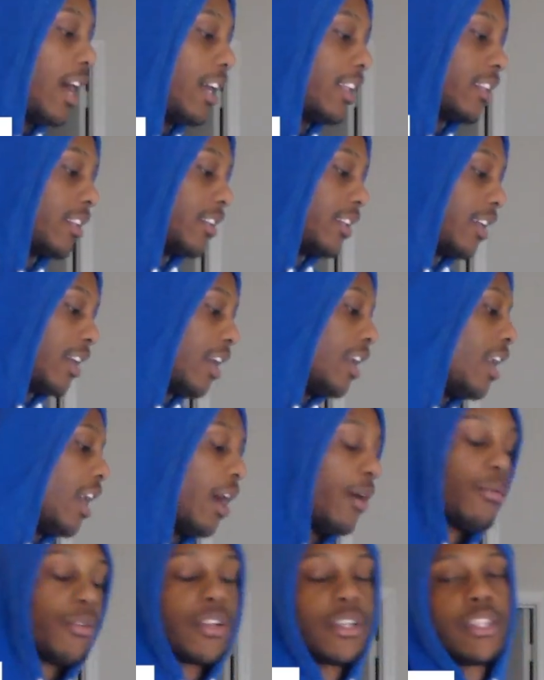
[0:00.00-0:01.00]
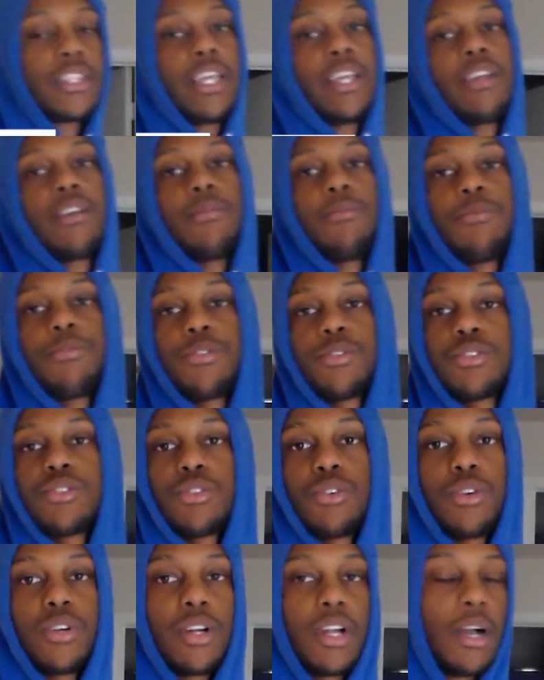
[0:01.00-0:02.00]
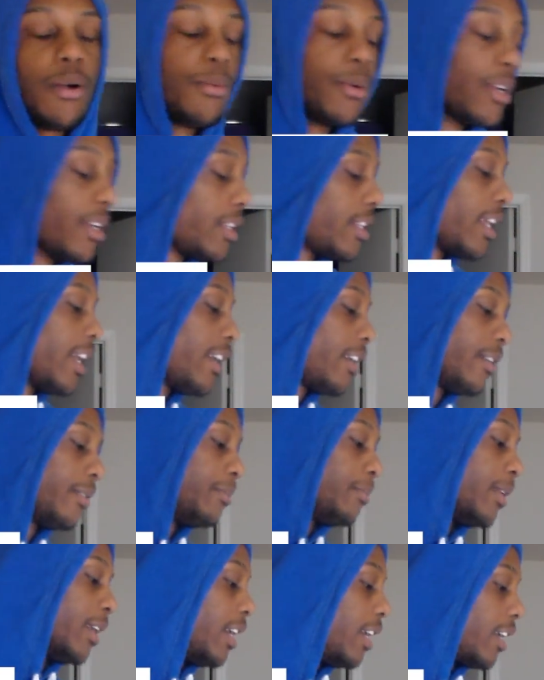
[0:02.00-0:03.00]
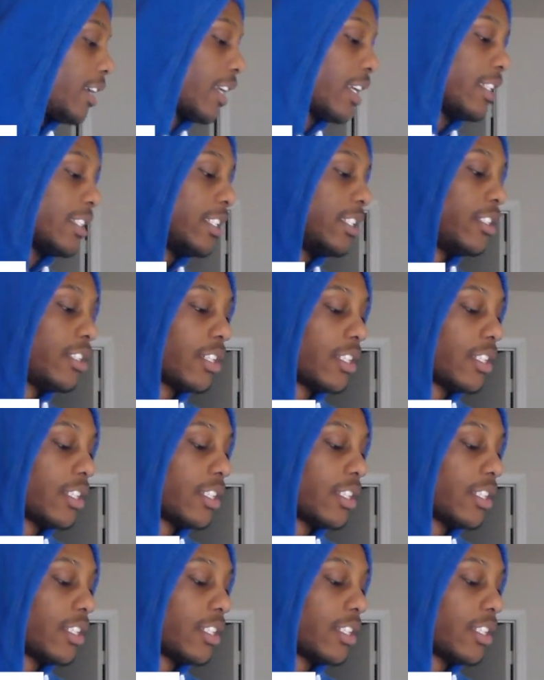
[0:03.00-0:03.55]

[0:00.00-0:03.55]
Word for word: I, I want to thank him for sure. I want to thank him because he